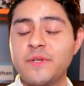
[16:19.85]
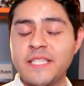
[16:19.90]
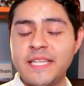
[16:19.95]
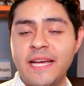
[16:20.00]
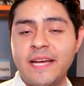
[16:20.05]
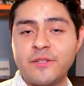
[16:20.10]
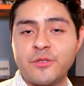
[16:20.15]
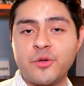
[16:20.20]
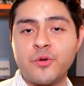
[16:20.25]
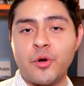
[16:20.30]
was
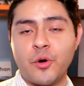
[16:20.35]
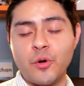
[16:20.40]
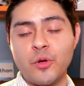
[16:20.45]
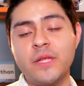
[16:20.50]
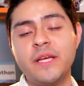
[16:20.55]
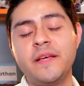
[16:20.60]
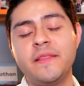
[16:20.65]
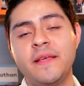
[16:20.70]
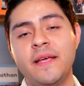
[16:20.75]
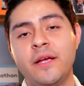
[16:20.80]
canceled
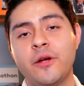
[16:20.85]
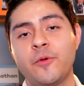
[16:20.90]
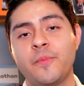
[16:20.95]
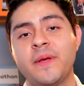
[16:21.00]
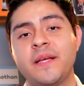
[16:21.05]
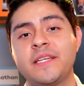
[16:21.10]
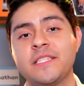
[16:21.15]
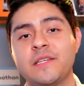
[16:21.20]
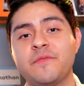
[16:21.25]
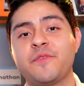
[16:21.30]
early in the year
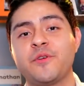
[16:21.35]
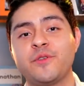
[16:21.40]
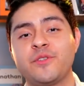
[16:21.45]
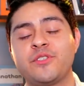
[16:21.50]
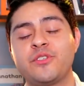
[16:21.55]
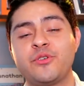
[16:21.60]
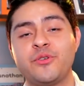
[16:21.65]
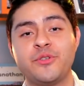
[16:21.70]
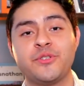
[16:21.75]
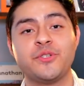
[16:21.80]
because of
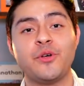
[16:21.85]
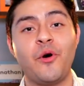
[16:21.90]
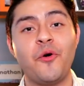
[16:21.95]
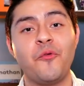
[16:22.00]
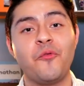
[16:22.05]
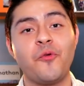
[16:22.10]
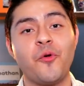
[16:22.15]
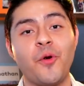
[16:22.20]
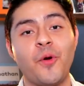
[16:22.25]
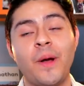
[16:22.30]
concerns
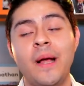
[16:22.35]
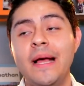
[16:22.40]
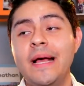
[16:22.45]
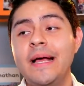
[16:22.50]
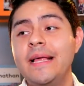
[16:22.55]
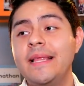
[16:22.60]
over